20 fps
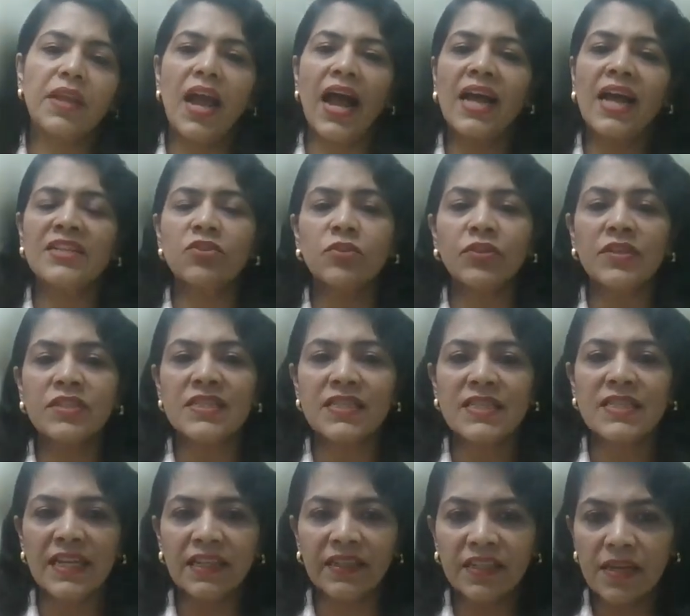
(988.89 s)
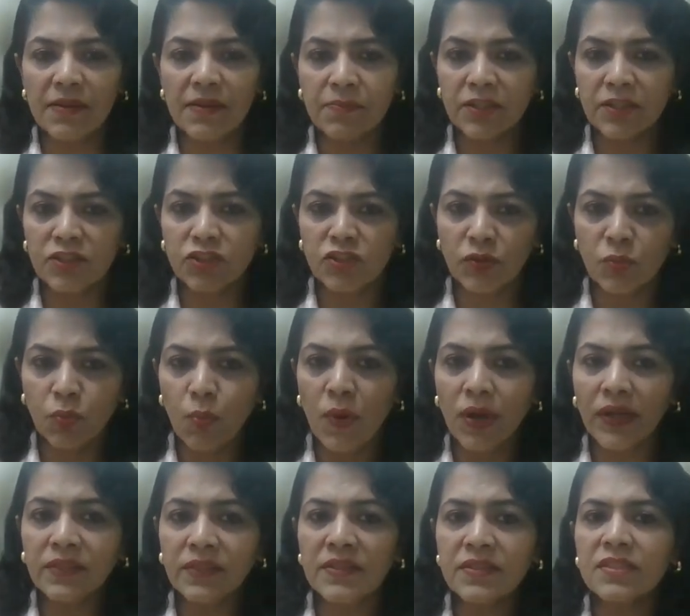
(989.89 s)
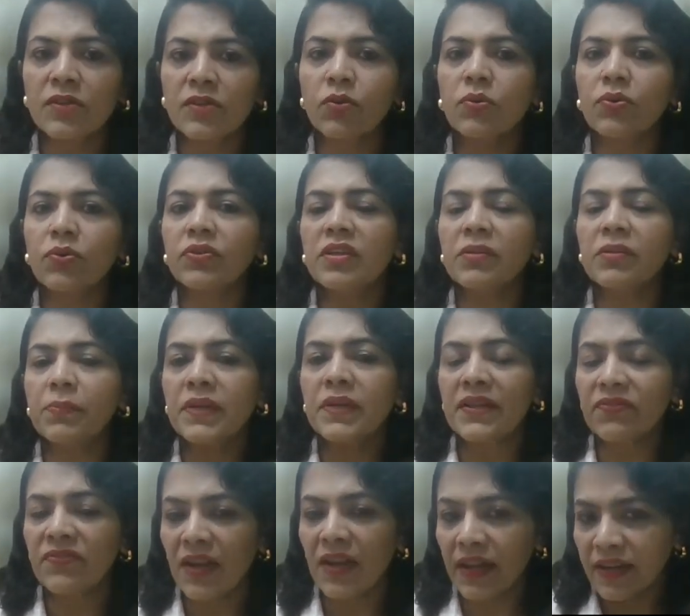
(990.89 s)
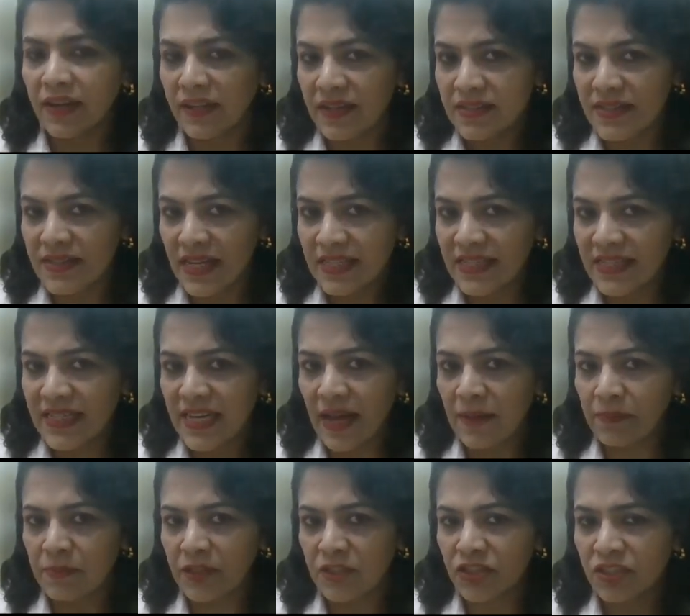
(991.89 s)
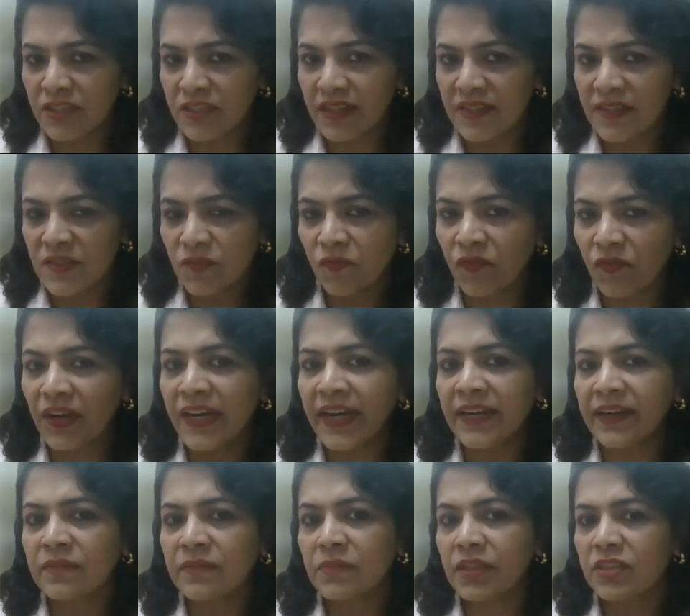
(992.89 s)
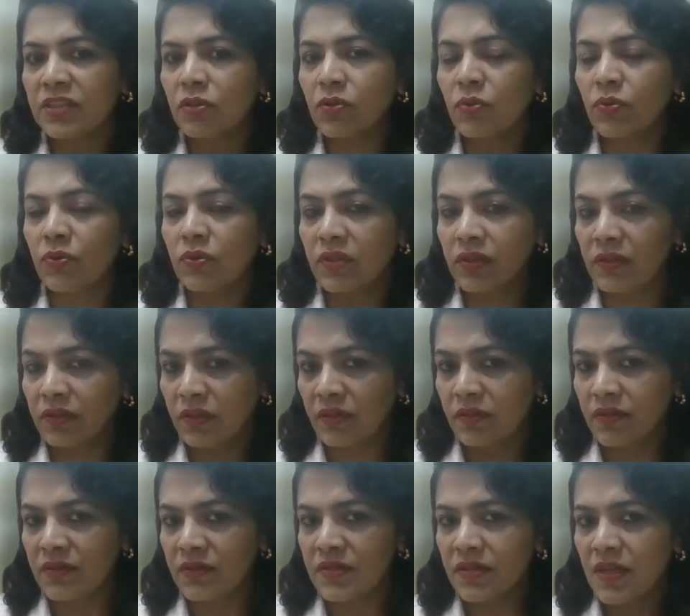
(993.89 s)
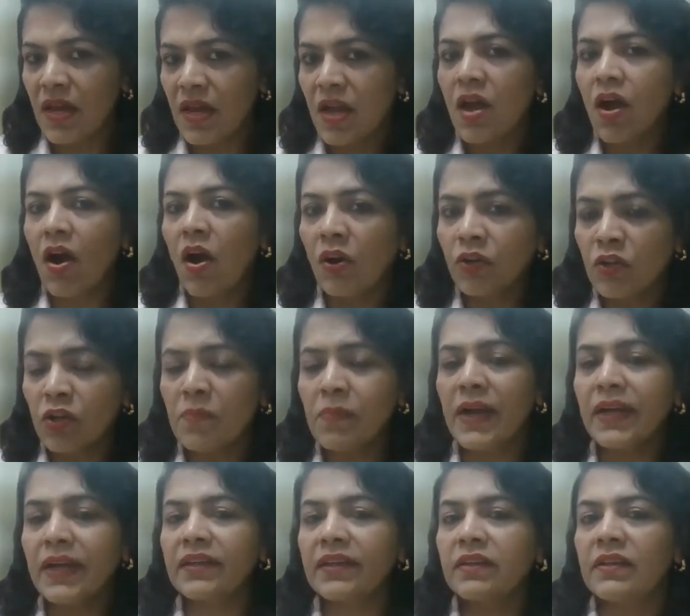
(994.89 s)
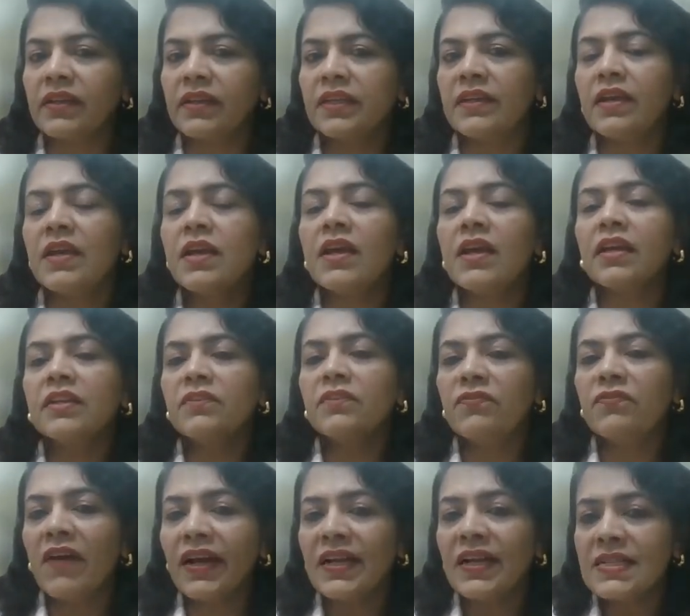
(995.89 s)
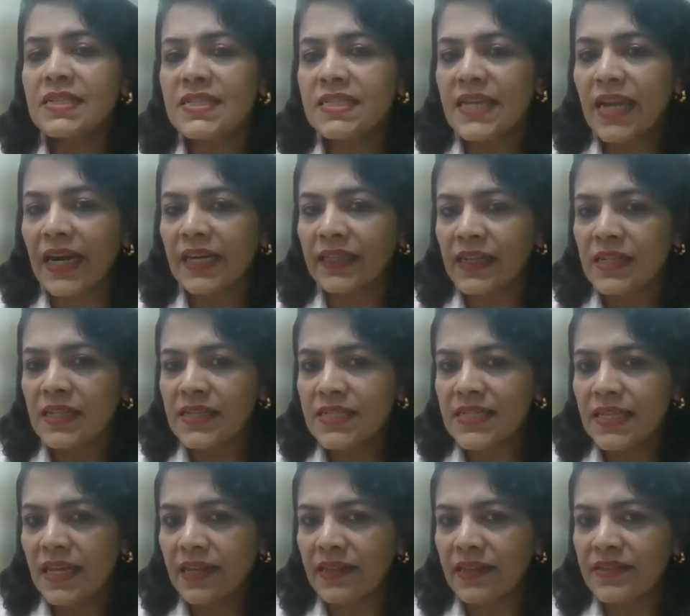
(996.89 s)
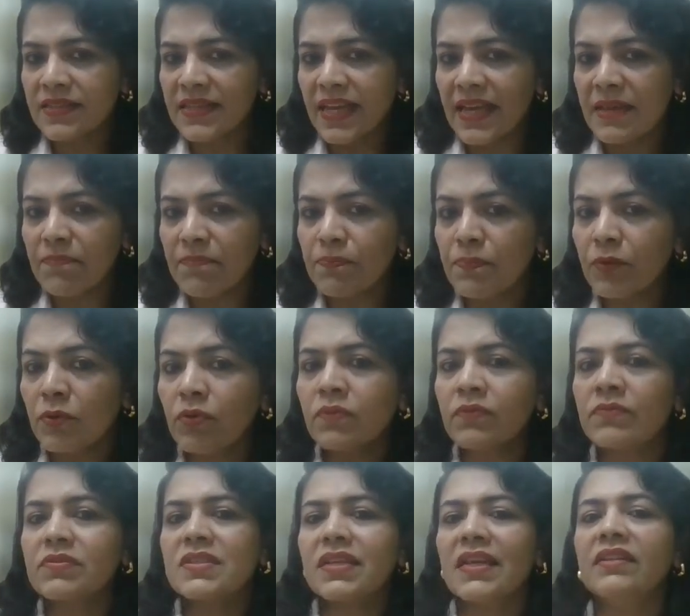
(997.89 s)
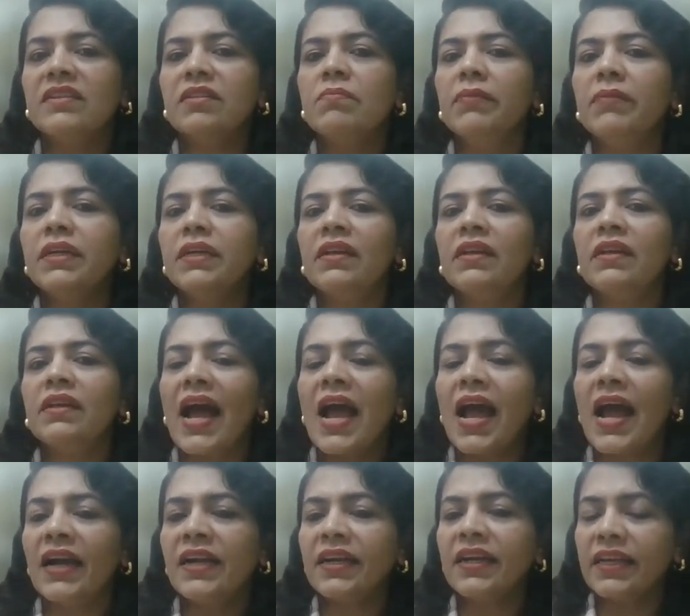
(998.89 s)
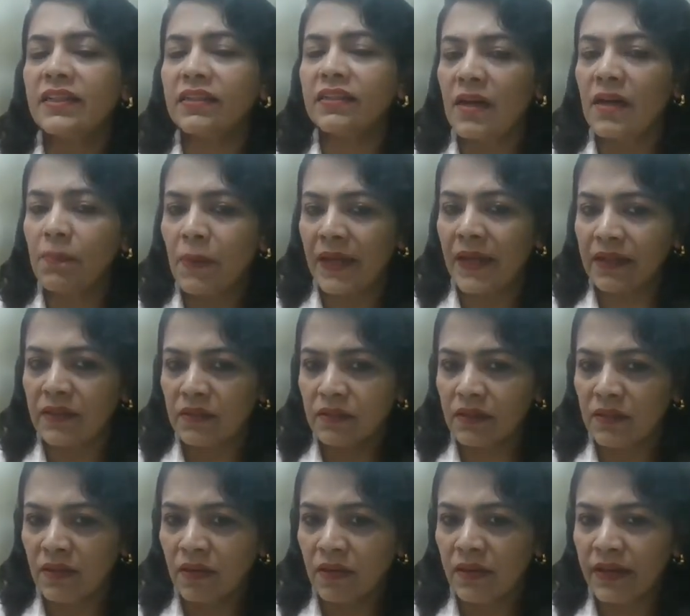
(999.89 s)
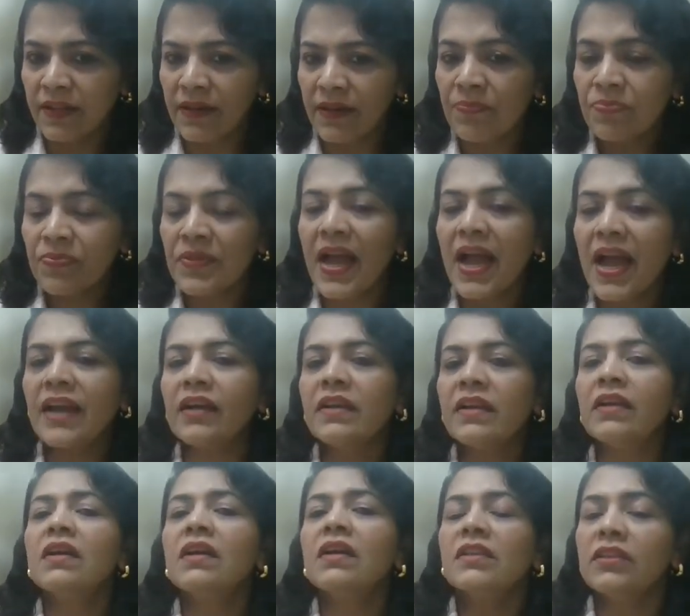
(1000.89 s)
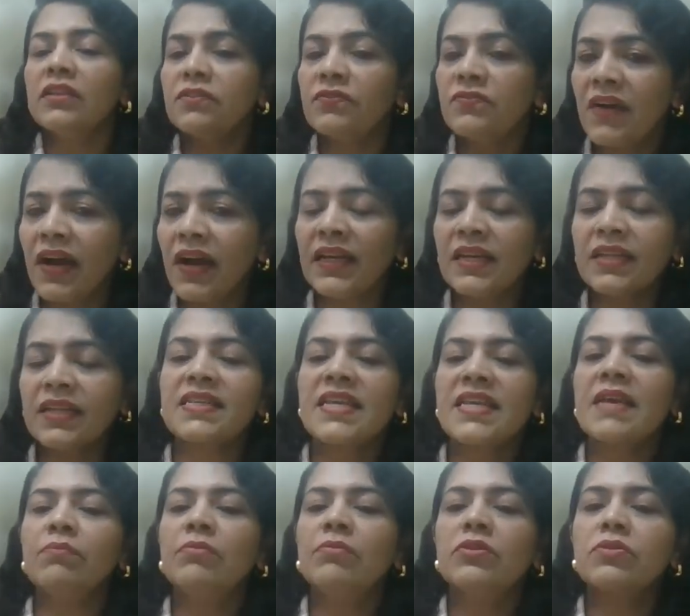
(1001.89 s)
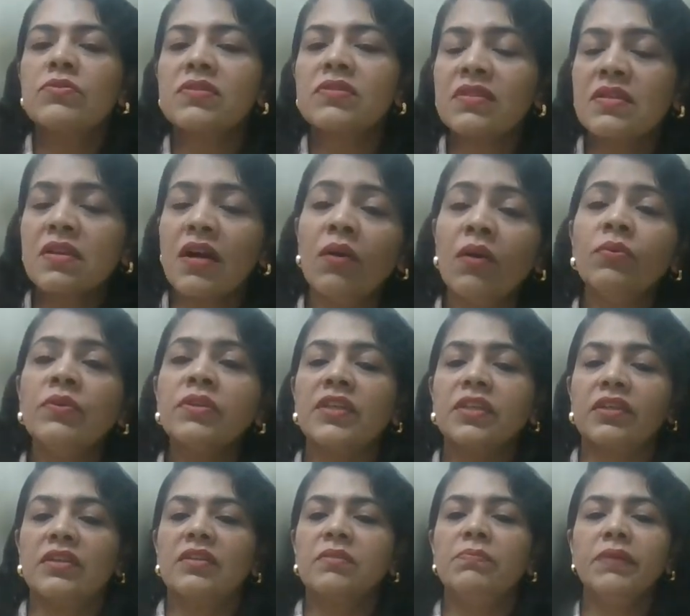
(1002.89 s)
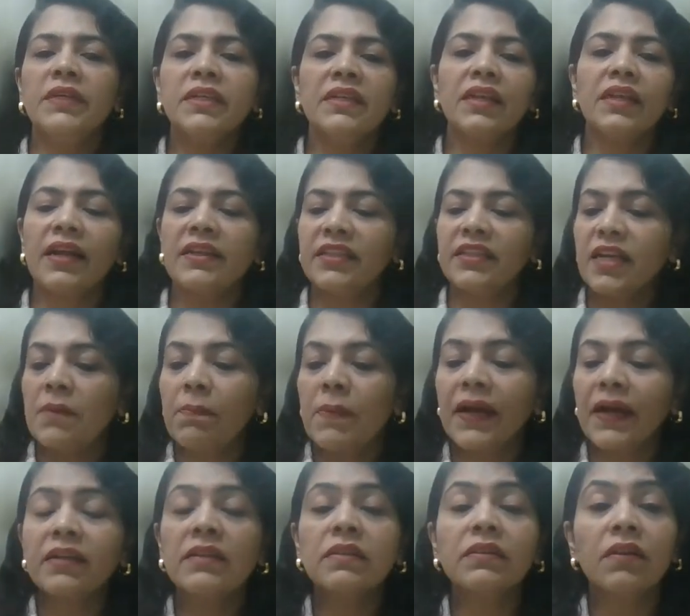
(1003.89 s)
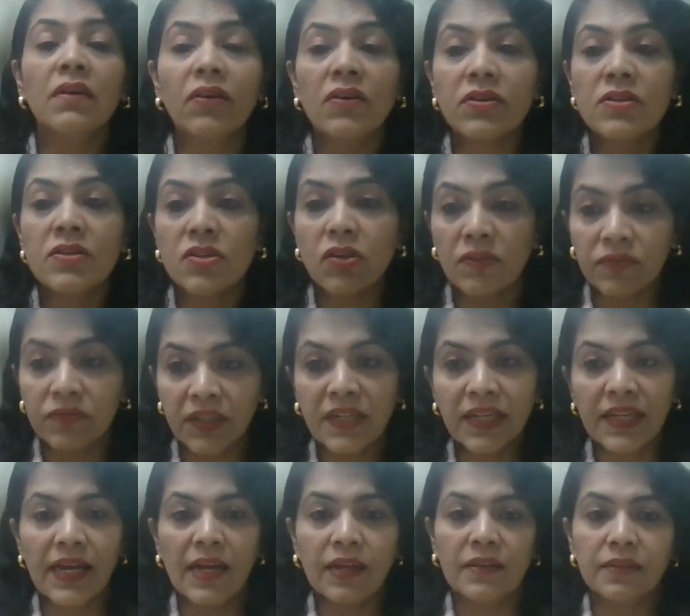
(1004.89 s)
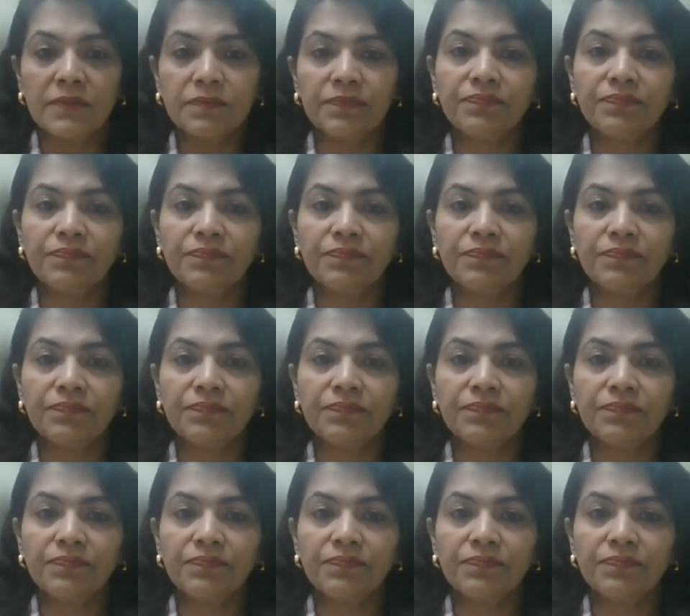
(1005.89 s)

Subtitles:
As you can see in the image, once the coronal pre-flaring is established, there is freedom in the coronal thirds. Automatically, the file's tactile sense improves in the middle and in the apical third, and the file is able to scout the middle and the apical thirds of the canal.